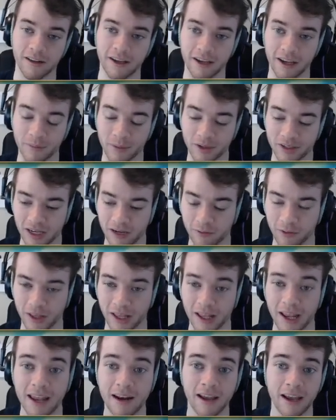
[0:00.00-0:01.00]
Like I'm excited for
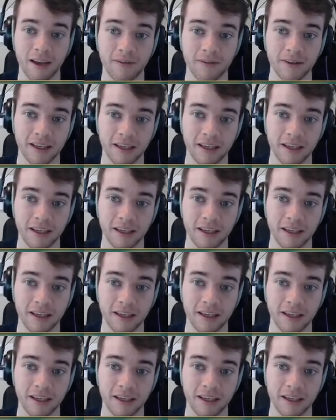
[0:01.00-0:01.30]
that, and I have an